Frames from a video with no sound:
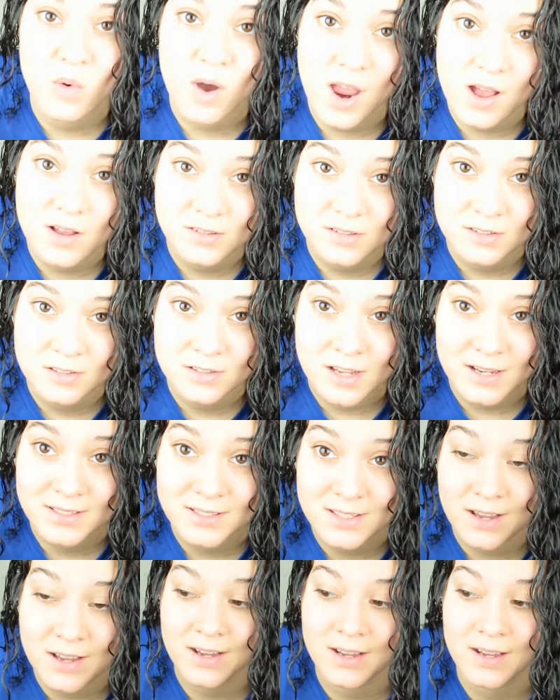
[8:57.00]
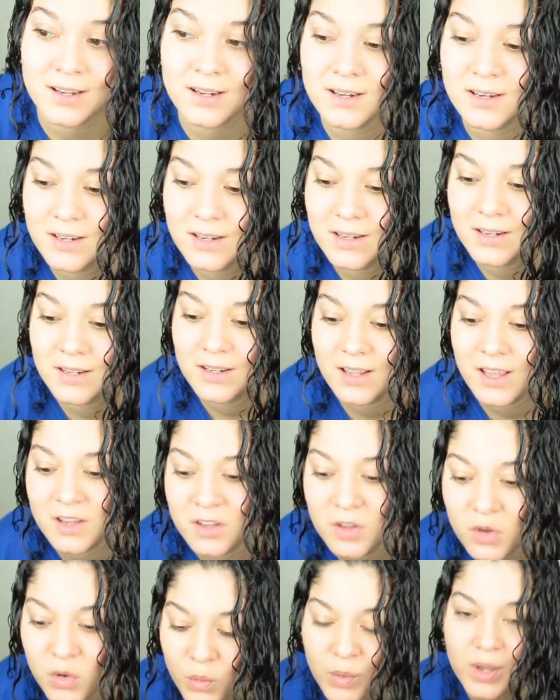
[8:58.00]
while since I've done a
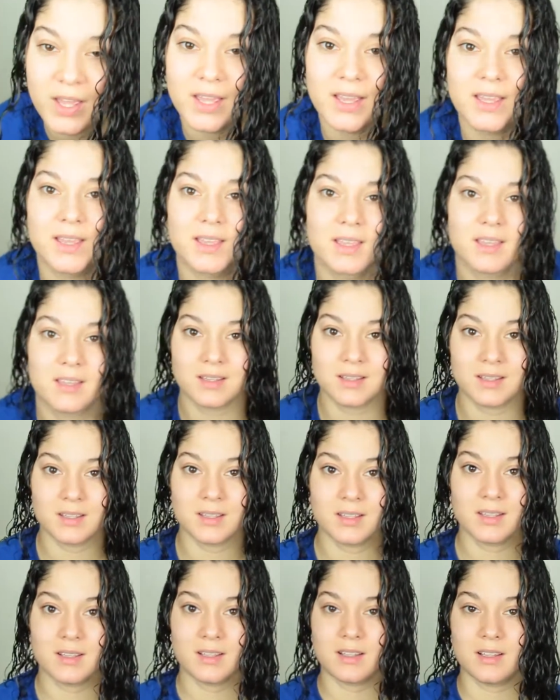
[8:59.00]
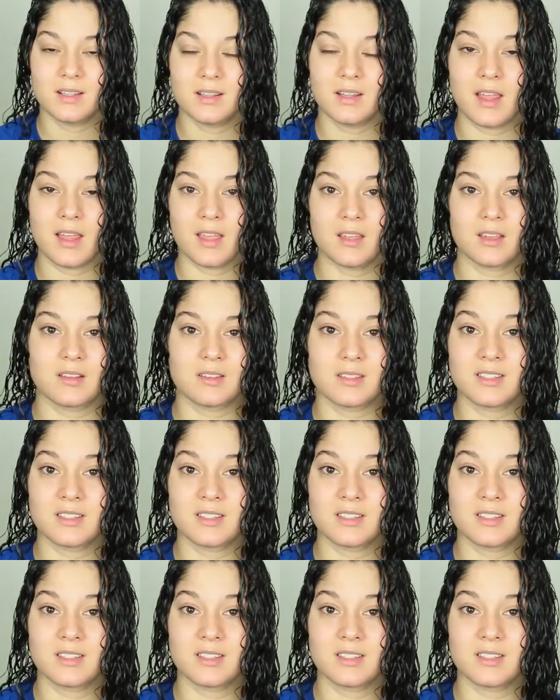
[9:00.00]
quick, like,